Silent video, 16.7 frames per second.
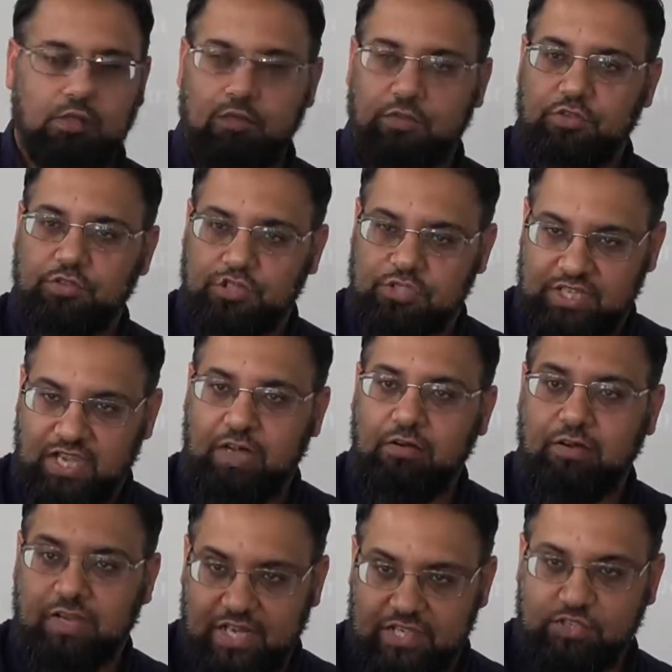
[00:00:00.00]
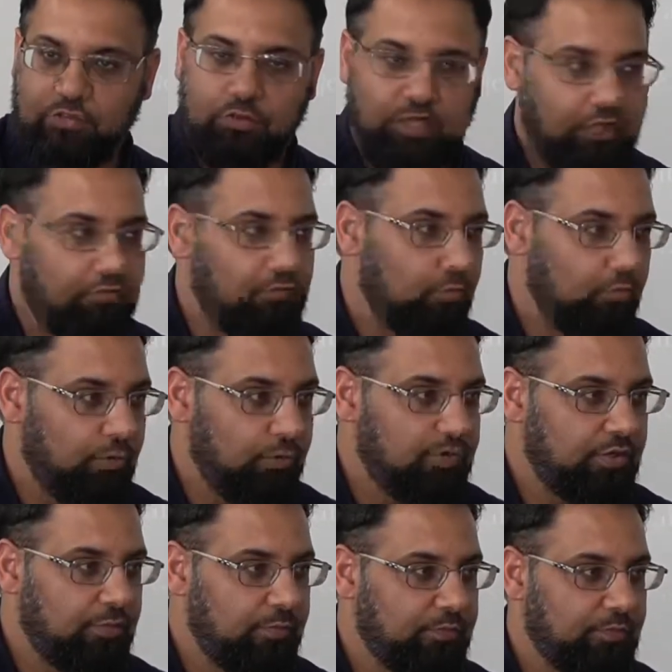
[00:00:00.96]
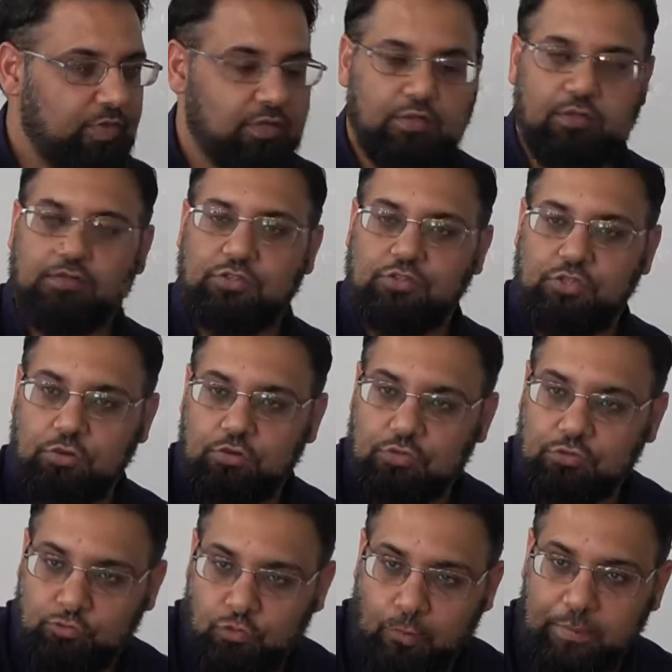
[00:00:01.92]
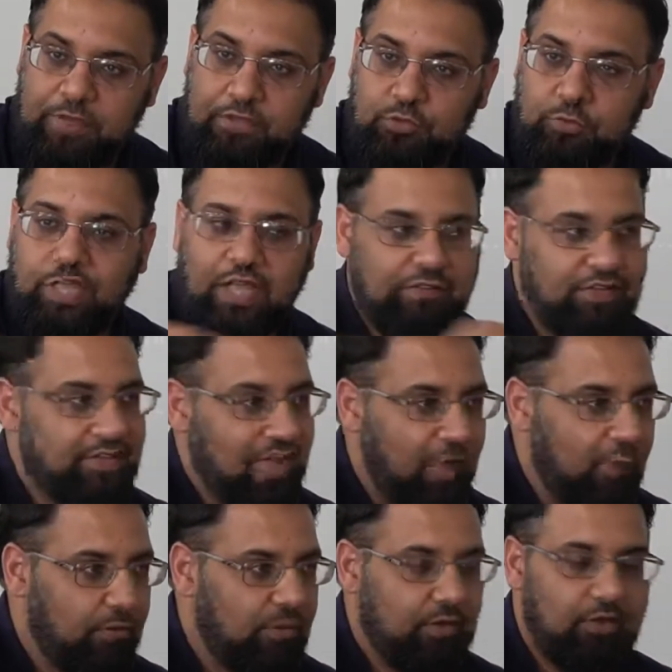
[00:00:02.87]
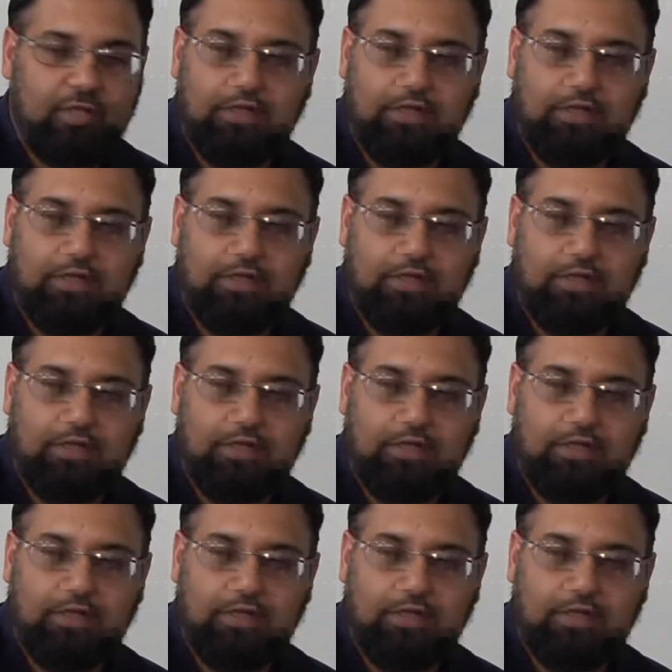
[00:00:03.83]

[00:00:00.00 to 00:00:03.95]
Sarah gets all that reward. So does Robin, who gave a Dawah.